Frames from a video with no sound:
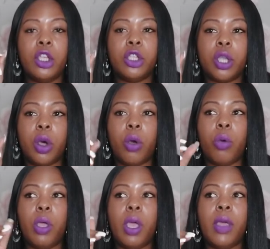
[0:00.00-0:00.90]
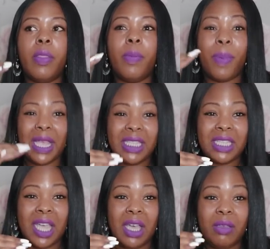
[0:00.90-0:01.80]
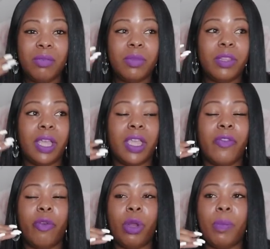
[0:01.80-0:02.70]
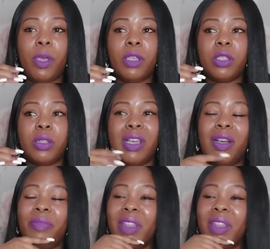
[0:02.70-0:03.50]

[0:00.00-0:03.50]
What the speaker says: So, best time, like, if you want a personal...